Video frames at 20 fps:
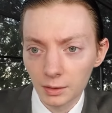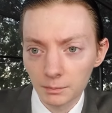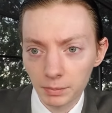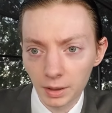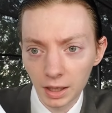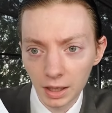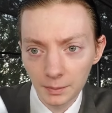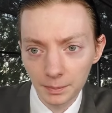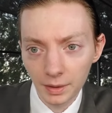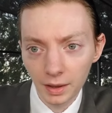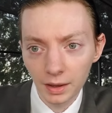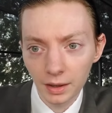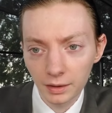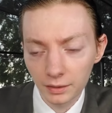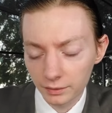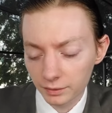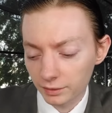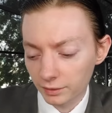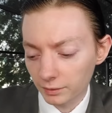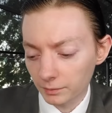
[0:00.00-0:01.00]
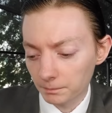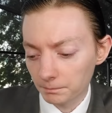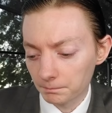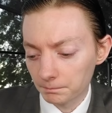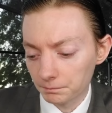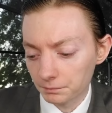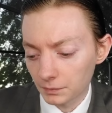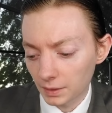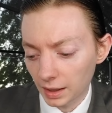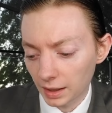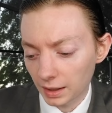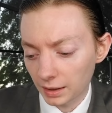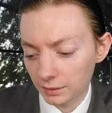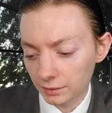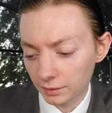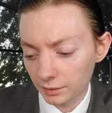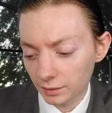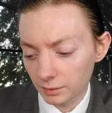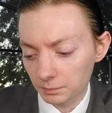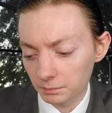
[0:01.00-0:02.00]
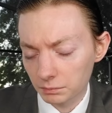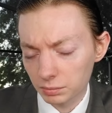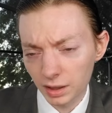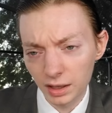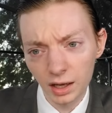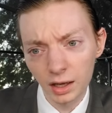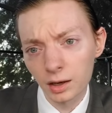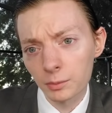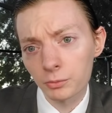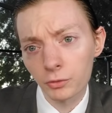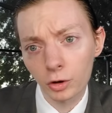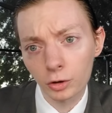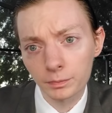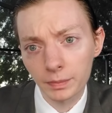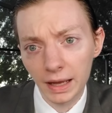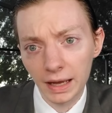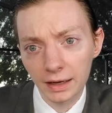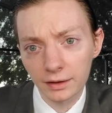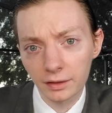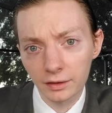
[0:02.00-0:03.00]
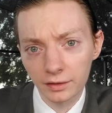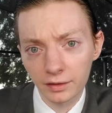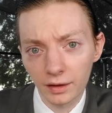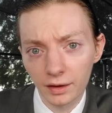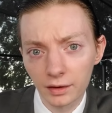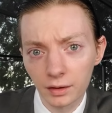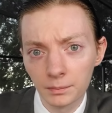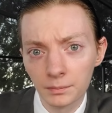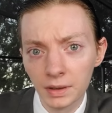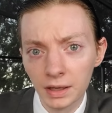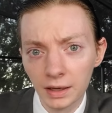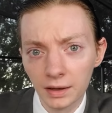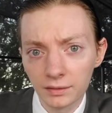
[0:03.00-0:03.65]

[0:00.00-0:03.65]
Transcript: Popeyes has, they kind of brought back this item.